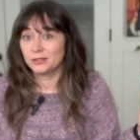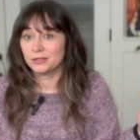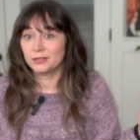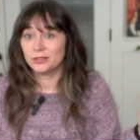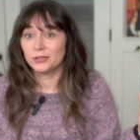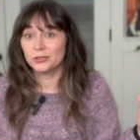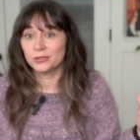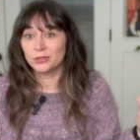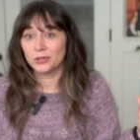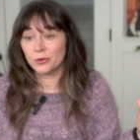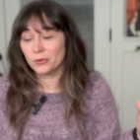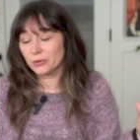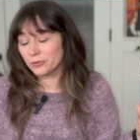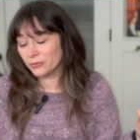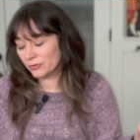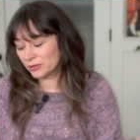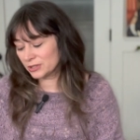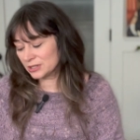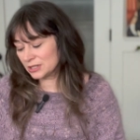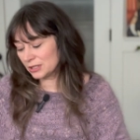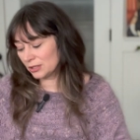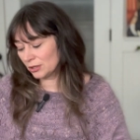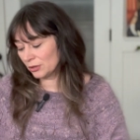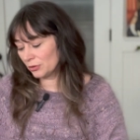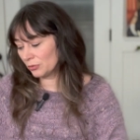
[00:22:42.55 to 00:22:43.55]
You'll know if
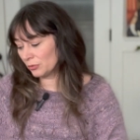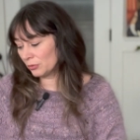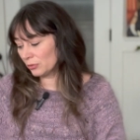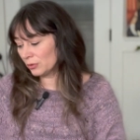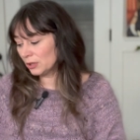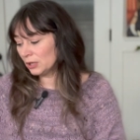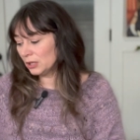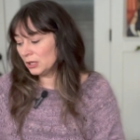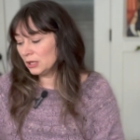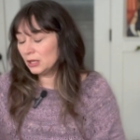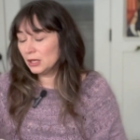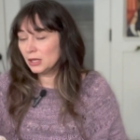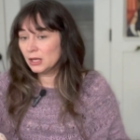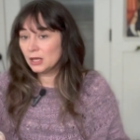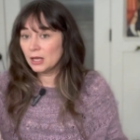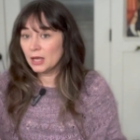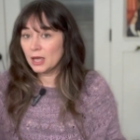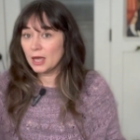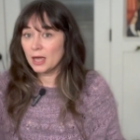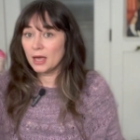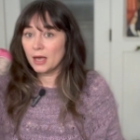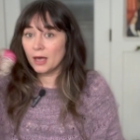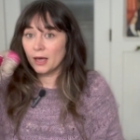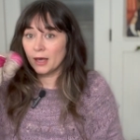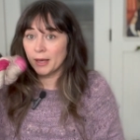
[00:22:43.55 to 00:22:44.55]
it's you,
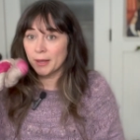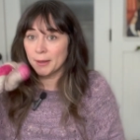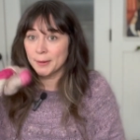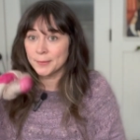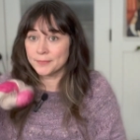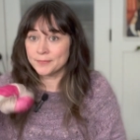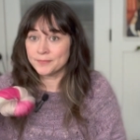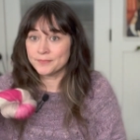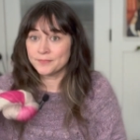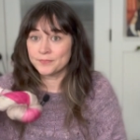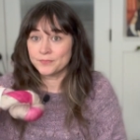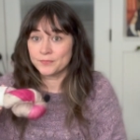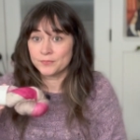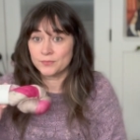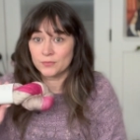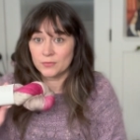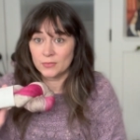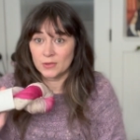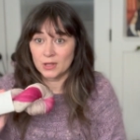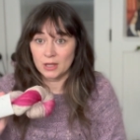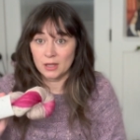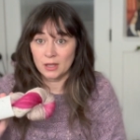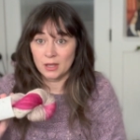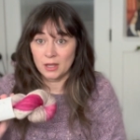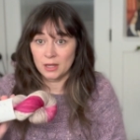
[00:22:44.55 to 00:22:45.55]
and
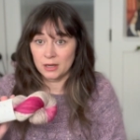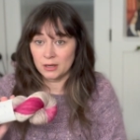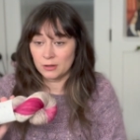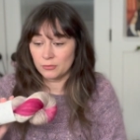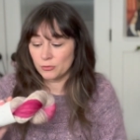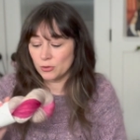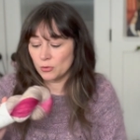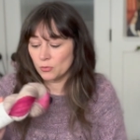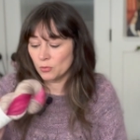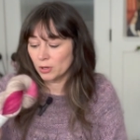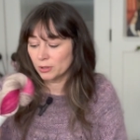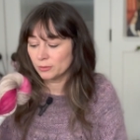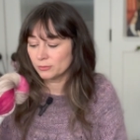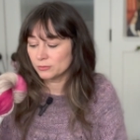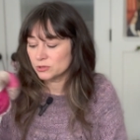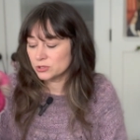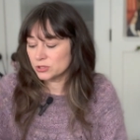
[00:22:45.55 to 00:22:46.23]
if you won.